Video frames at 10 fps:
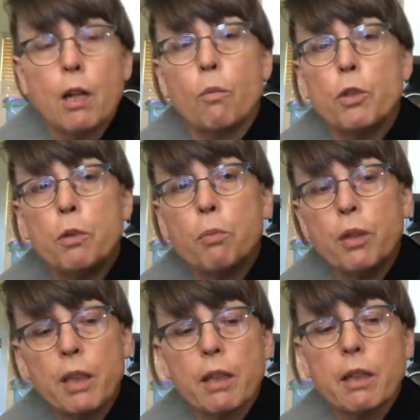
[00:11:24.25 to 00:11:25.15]
When you put
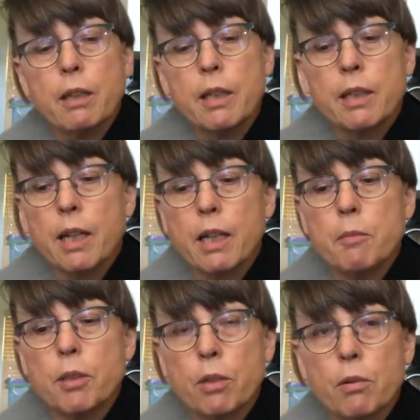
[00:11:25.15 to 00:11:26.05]
that on that tacky
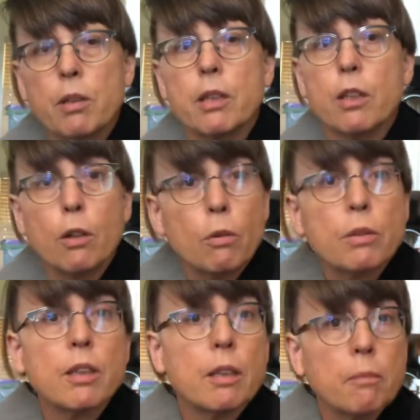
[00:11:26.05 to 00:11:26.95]
material, it holds
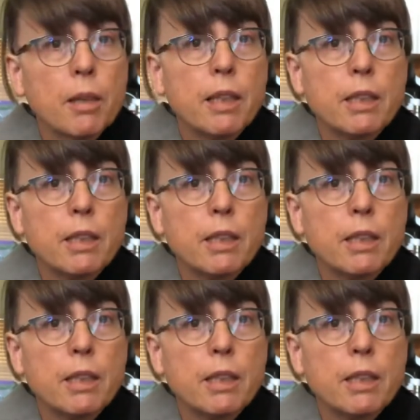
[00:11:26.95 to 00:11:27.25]
it in place.